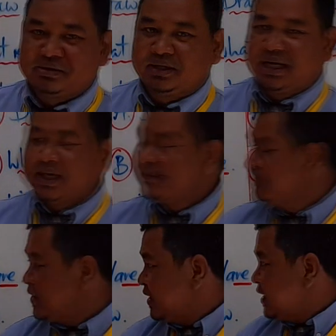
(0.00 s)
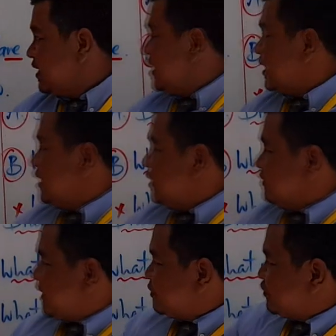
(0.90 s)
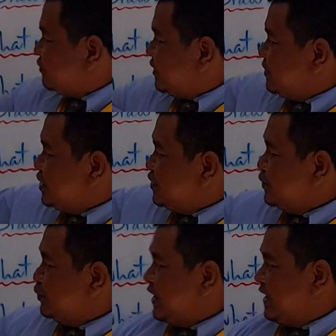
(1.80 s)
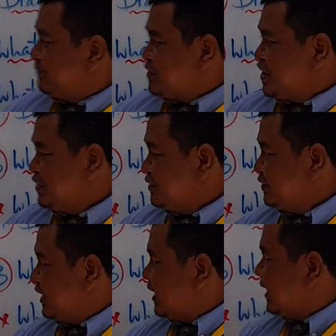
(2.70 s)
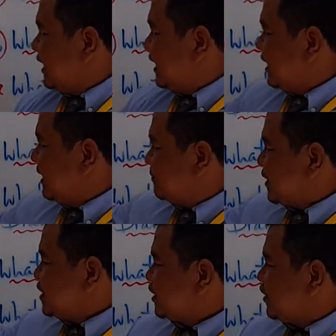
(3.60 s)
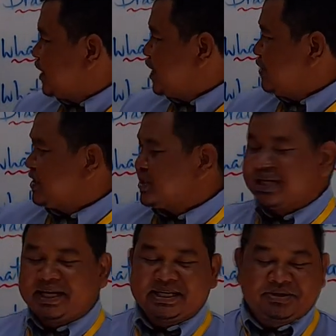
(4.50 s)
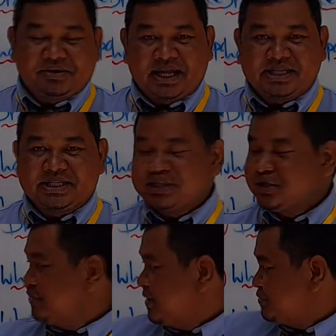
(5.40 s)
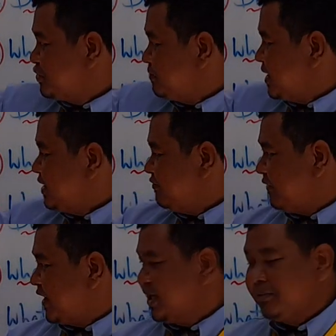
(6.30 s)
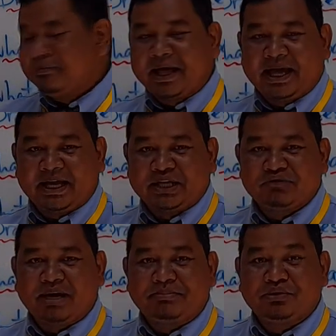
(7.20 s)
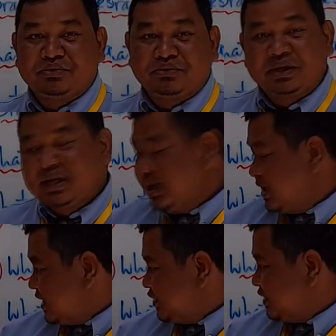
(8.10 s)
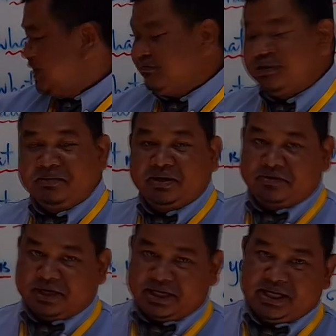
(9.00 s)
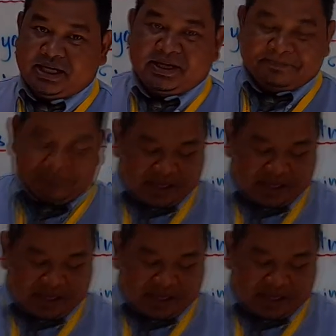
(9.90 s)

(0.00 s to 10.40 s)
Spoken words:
to learn, you have to review verb to present continuous tense related to verb to be, fill in the blank. You did with me already.